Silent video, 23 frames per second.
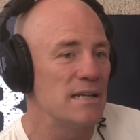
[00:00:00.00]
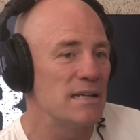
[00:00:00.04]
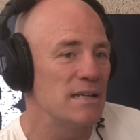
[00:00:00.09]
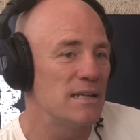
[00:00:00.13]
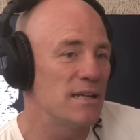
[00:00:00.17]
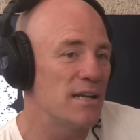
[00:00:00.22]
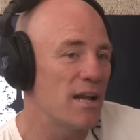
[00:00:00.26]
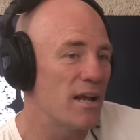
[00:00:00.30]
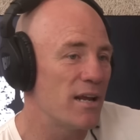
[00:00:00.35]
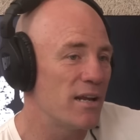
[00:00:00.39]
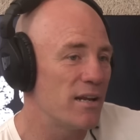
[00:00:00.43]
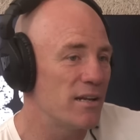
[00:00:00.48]

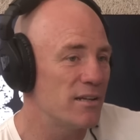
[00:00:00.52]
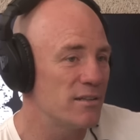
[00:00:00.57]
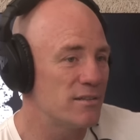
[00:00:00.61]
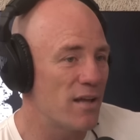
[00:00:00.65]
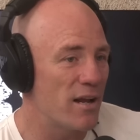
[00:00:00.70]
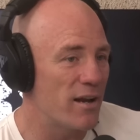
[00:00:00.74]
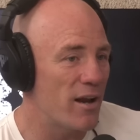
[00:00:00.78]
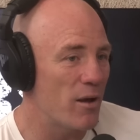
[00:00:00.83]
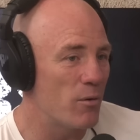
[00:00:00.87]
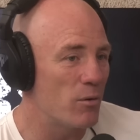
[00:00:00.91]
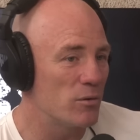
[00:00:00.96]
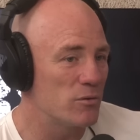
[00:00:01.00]
You know, you just
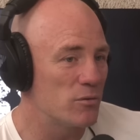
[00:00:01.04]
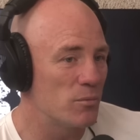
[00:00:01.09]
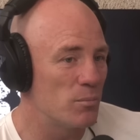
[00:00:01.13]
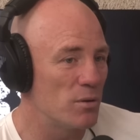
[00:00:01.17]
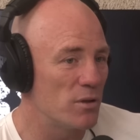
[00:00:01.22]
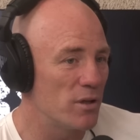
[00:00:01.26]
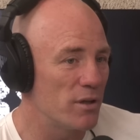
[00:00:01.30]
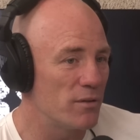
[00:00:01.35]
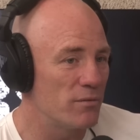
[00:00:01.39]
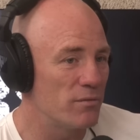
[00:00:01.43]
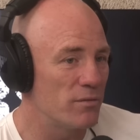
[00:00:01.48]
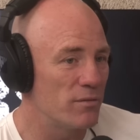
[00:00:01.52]
don't know what to
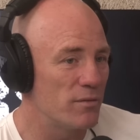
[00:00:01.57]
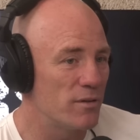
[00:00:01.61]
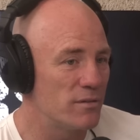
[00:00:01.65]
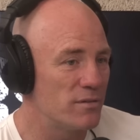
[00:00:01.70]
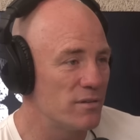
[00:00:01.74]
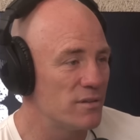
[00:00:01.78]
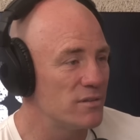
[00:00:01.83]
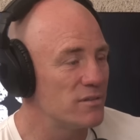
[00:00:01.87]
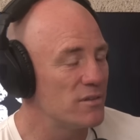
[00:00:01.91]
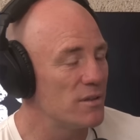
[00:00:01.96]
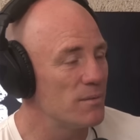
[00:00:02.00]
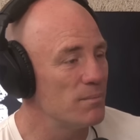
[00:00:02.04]
believe of the
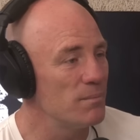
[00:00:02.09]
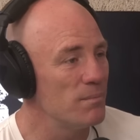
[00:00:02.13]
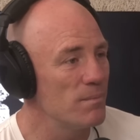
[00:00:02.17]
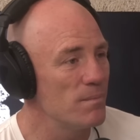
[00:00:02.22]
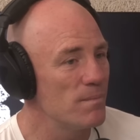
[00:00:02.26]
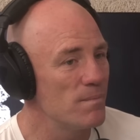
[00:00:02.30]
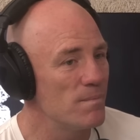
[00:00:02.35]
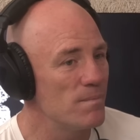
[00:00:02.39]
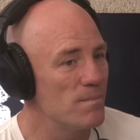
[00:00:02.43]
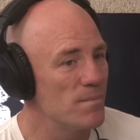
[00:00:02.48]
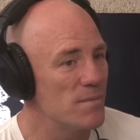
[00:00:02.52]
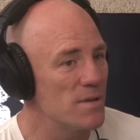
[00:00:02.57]
system,
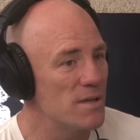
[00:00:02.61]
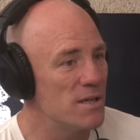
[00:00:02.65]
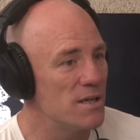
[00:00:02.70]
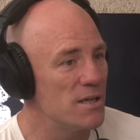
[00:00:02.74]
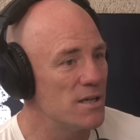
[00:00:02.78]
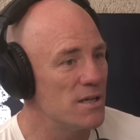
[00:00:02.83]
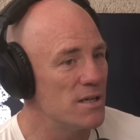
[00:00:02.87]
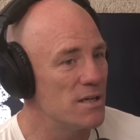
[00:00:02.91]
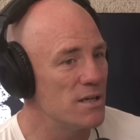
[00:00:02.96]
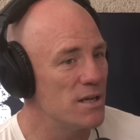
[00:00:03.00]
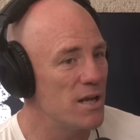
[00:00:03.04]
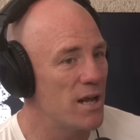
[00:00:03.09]

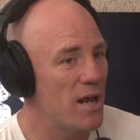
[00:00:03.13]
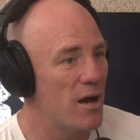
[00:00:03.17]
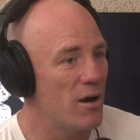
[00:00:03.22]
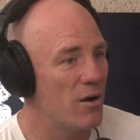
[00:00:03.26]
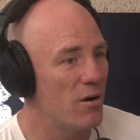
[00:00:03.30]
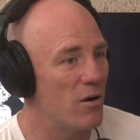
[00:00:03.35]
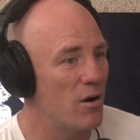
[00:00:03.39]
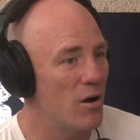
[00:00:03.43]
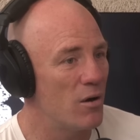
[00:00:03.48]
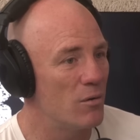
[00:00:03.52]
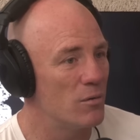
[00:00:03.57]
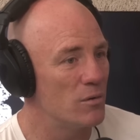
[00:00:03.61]
and
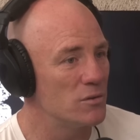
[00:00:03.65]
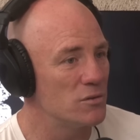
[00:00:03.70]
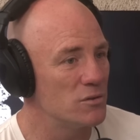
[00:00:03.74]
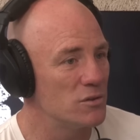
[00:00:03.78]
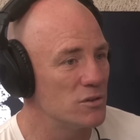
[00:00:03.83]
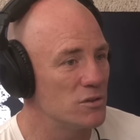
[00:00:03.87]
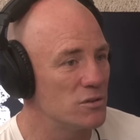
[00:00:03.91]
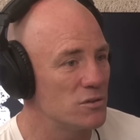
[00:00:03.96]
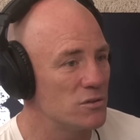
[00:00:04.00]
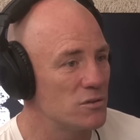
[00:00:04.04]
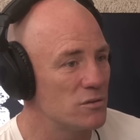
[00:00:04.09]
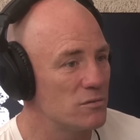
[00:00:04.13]
how I was
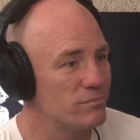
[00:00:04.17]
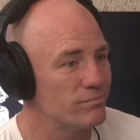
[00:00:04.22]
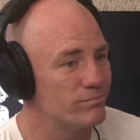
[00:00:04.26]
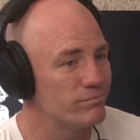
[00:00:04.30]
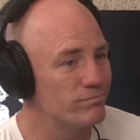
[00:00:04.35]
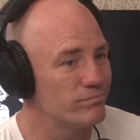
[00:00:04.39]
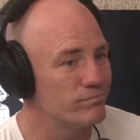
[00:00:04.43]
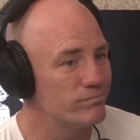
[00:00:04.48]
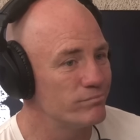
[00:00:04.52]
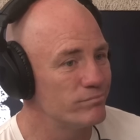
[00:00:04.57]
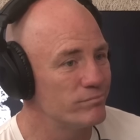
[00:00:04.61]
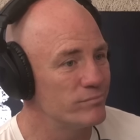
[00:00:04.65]
just
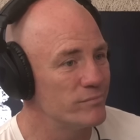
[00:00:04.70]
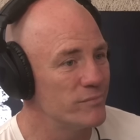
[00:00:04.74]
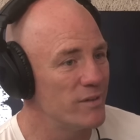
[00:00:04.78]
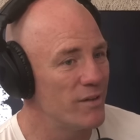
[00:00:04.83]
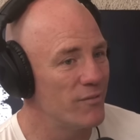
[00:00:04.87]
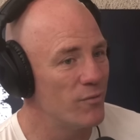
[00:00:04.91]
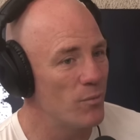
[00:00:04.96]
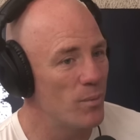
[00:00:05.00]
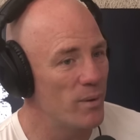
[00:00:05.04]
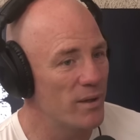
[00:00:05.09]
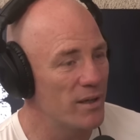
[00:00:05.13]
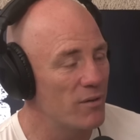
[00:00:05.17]

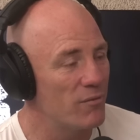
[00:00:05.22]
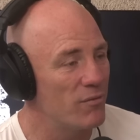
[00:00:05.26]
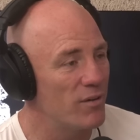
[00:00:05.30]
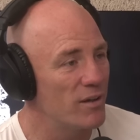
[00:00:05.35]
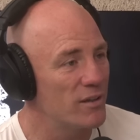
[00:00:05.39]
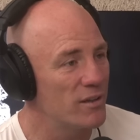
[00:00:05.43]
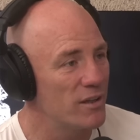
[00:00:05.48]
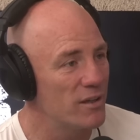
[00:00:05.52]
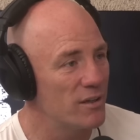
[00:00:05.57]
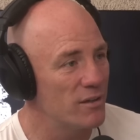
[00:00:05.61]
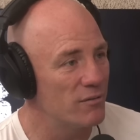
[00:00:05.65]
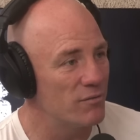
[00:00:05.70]
never been
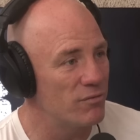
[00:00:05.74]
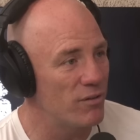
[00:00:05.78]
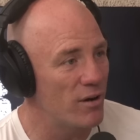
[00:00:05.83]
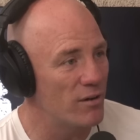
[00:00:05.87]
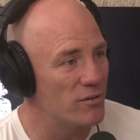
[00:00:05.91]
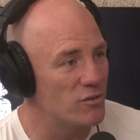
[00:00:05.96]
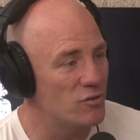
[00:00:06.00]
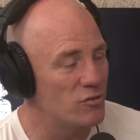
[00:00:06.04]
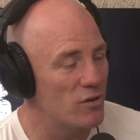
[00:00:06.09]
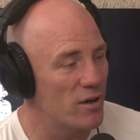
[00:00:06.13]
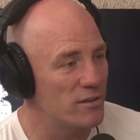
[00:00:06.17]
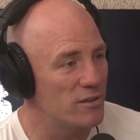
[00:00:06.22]
convicted and
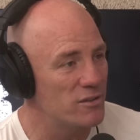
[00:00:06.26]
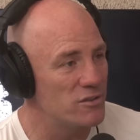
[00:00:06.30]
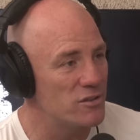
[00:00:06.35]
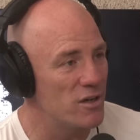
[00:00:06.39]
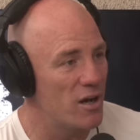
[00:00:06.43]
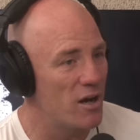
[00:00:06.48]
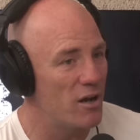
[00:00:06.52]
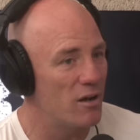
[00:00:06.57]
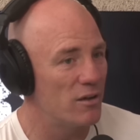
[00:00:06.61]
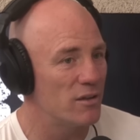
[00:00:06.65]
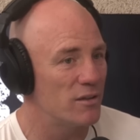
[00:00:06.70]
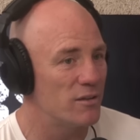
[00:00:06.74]
thrown straight to
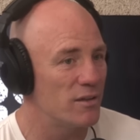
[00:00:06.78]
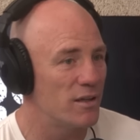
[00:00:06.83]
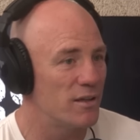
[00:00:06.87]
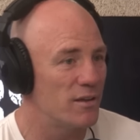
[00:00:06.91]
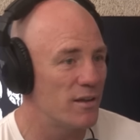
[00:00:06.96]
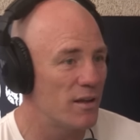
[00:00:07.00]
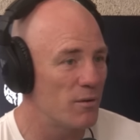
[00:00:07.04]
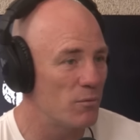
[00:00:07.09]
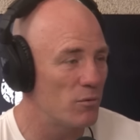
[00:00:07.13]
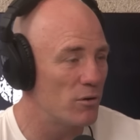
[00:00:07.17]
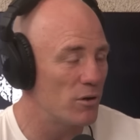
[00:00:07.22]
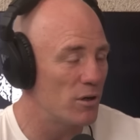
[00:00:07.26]
jail, and
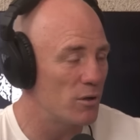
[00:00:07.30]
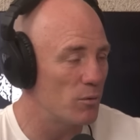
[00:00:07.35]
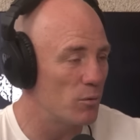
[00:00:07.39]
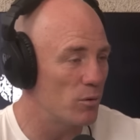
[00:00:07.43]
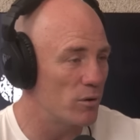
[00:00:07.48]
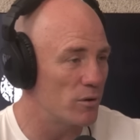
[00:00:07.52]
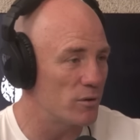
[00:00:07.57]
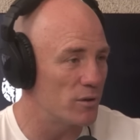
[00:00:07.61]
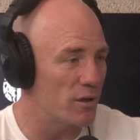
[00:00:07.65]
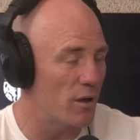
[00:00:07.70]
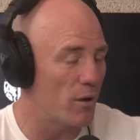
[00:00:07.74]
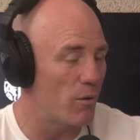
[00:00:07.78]
then they really
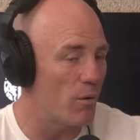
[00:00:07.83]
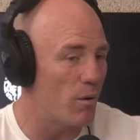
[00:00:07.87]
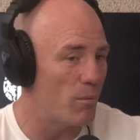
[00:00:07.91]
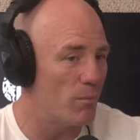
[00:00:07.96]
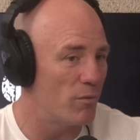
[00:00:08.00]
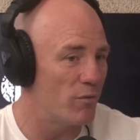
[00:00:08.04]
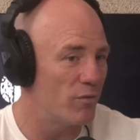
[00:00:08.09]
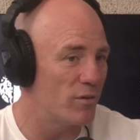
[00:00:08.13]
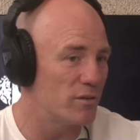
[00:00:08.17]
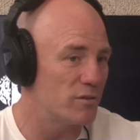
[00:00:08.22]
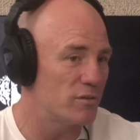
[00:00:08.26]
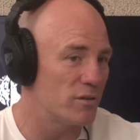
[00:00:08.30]
wanted to go on
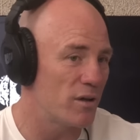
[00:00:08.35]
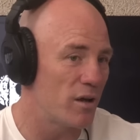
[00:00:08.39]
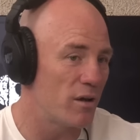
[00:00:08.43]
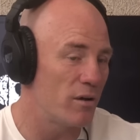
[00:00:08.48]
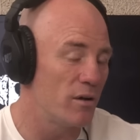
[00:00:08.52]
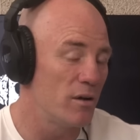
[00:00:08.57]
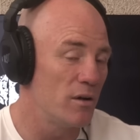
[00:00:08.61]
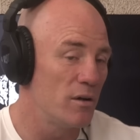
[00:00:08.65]
with it. So